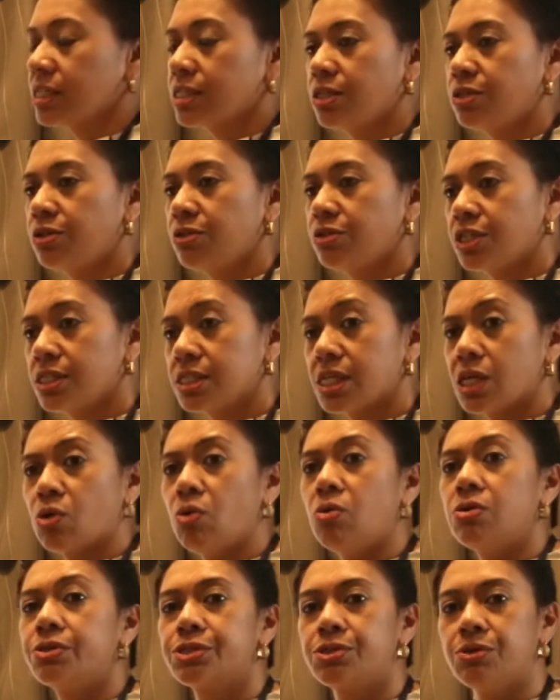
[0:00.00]
institutions that
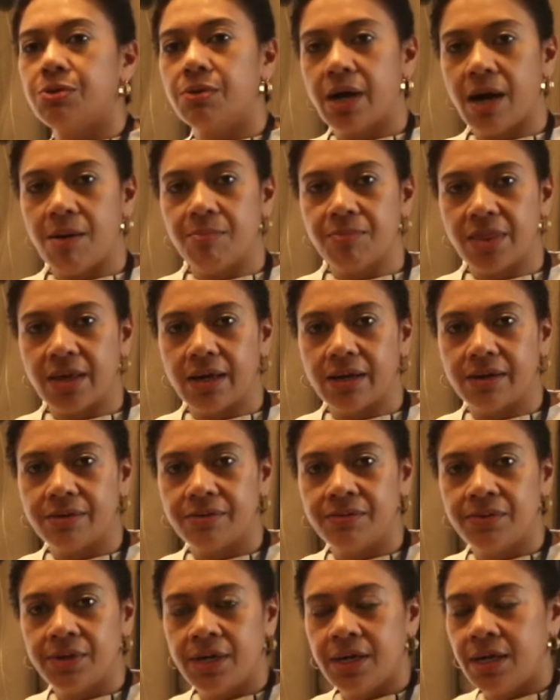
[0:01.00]
also come there
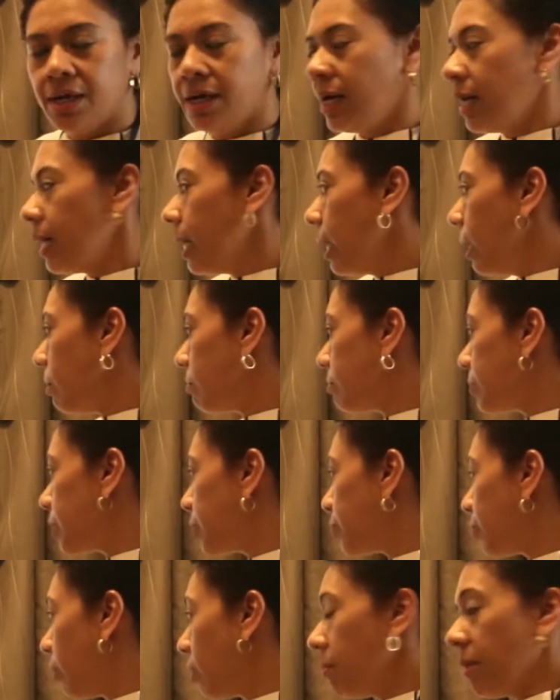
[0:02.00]

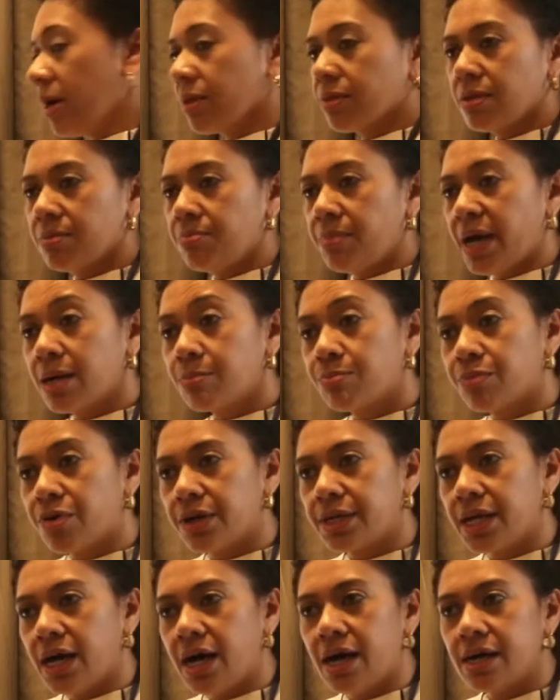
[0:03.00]
to talk about the bank
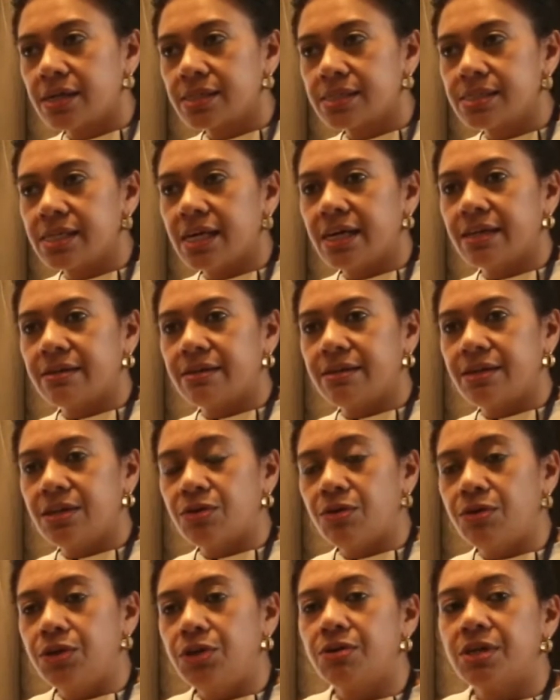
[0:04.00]
products, and
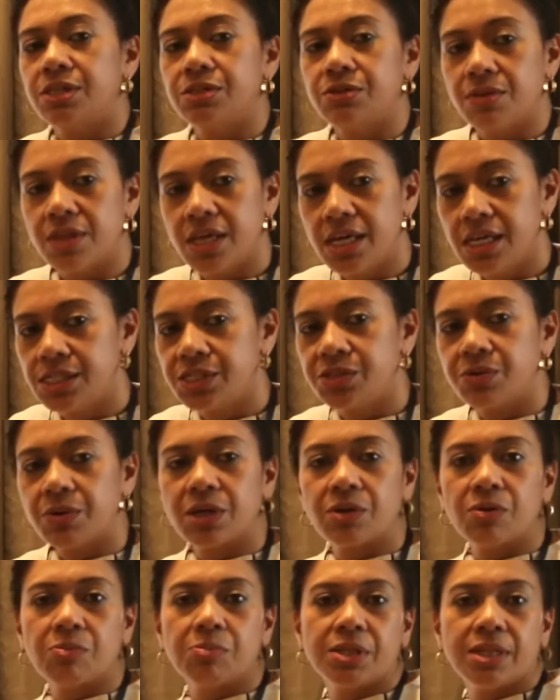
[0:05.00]
you can do this, you
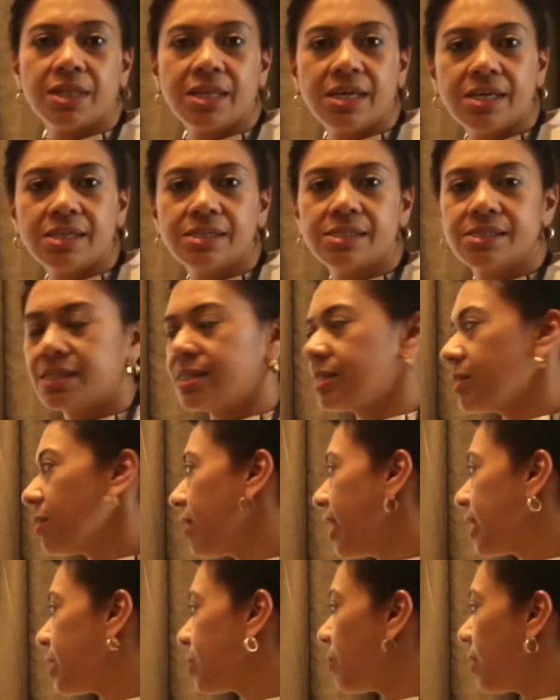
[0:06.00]
can open this, and so
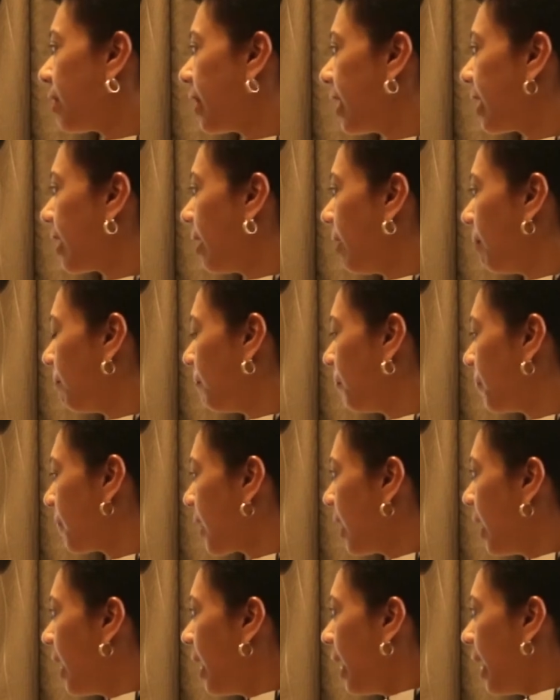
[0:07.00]
that's where they come.
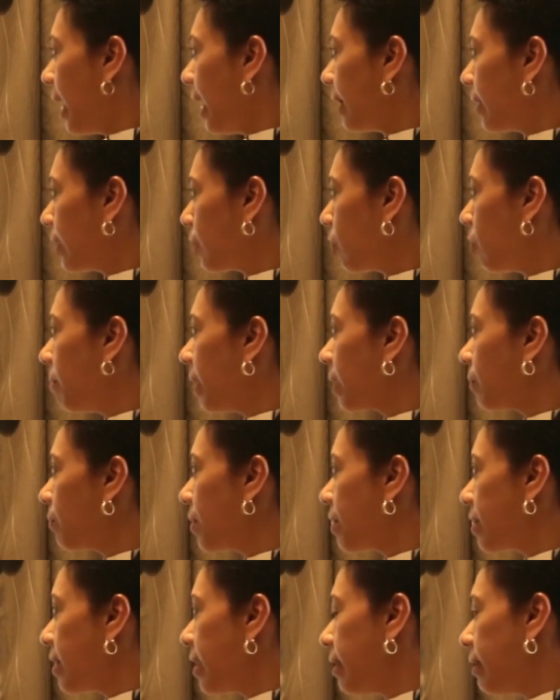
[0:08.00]
And they go back
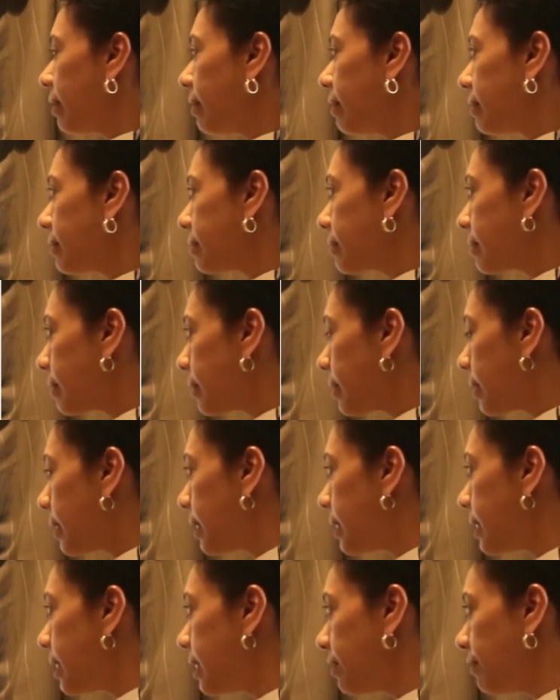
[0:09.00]
with their
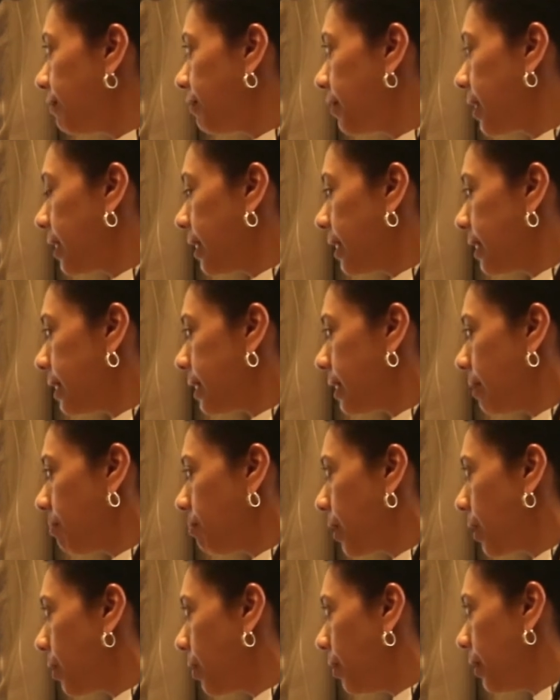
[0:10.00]
certificates,
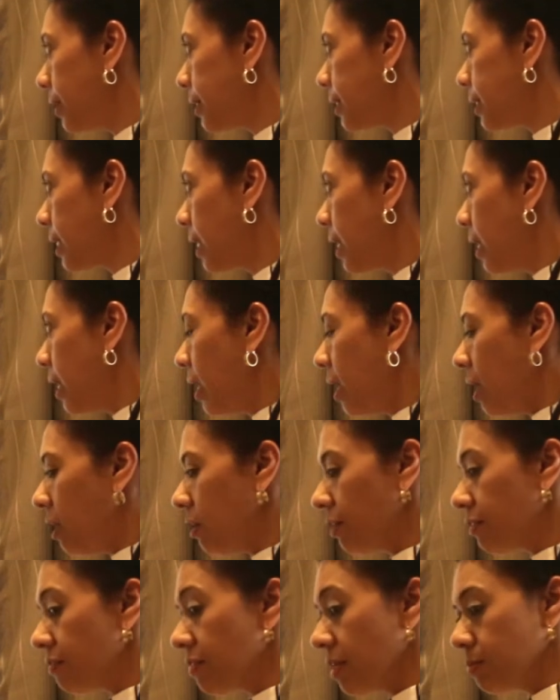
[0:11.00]
and because a
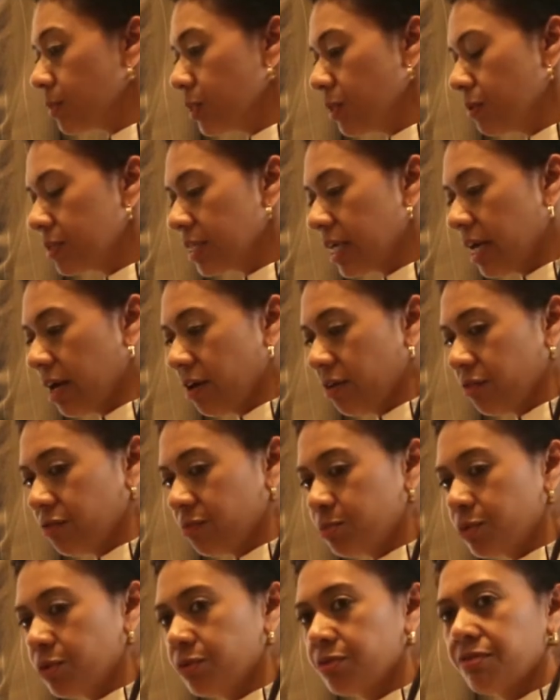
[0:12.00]
lot of them don't
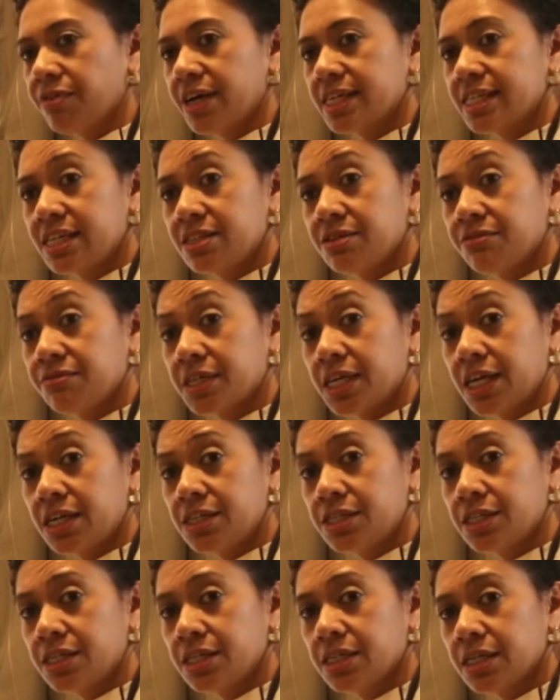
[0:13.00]
have proof of
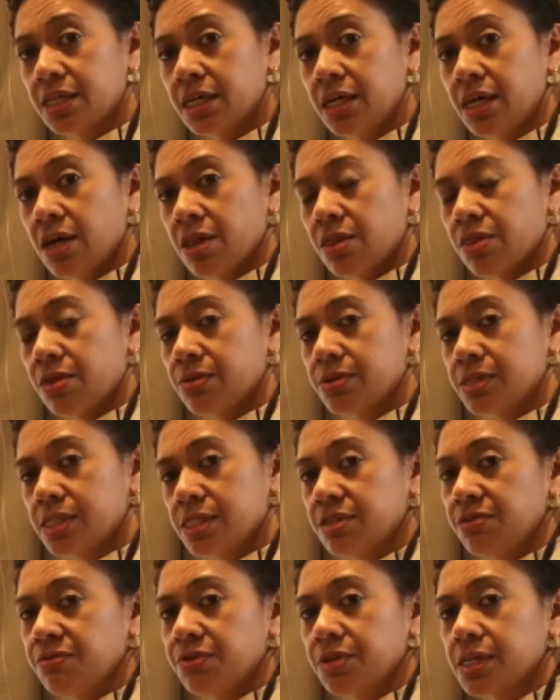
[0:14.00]
identification, those
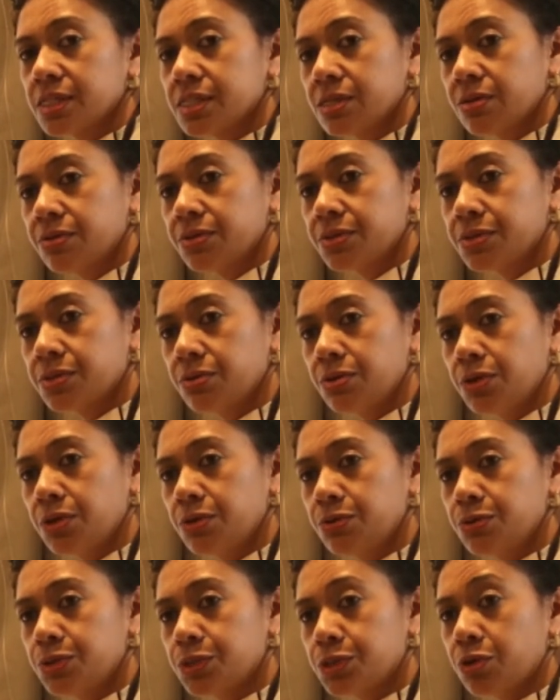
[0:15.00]
certificates are also
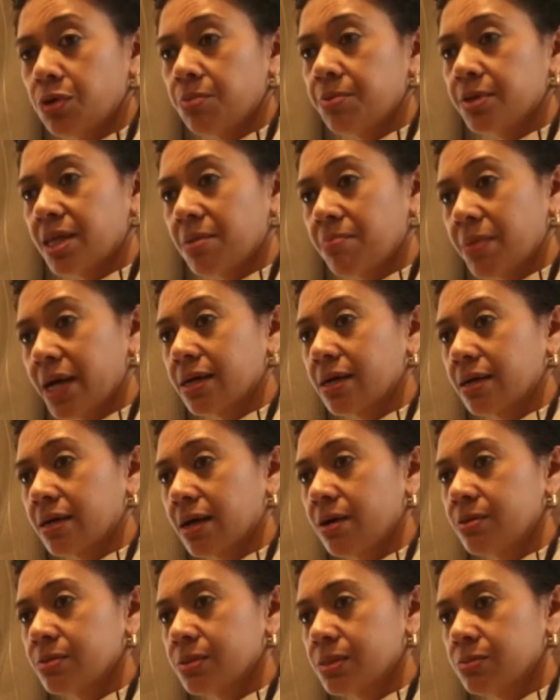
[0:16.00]
used to open their bank
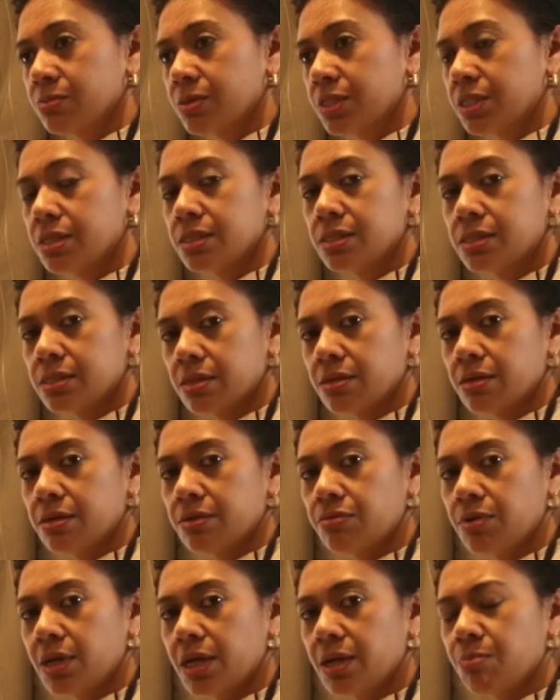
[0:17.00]
accounts, which is
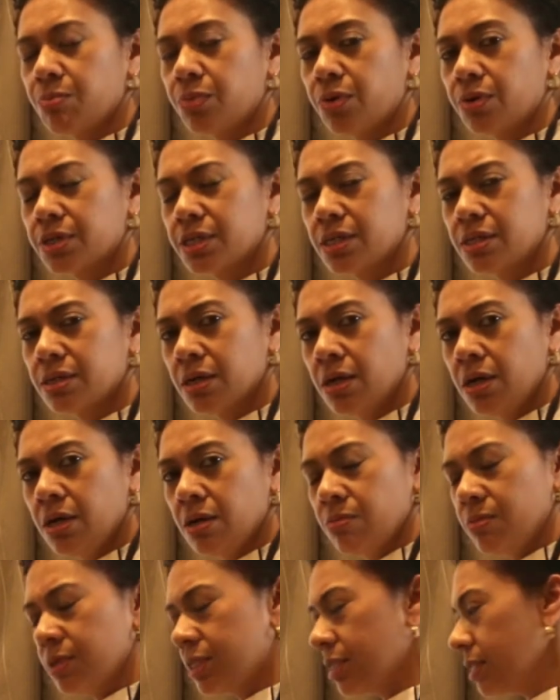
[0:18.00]
really important,
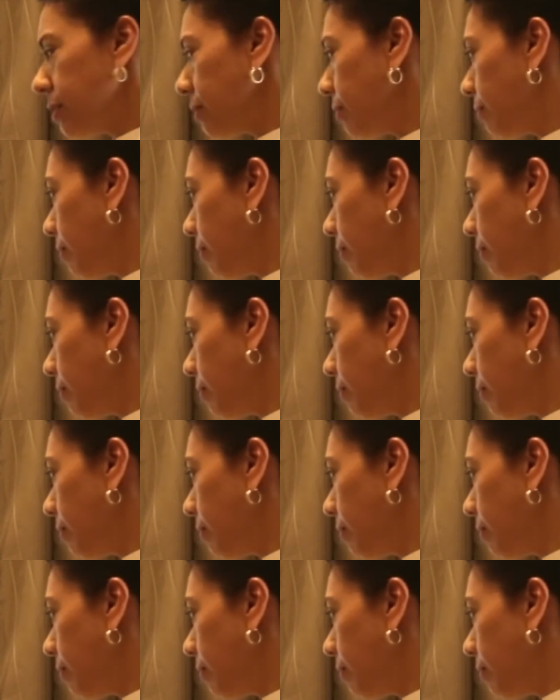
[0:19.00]
which is a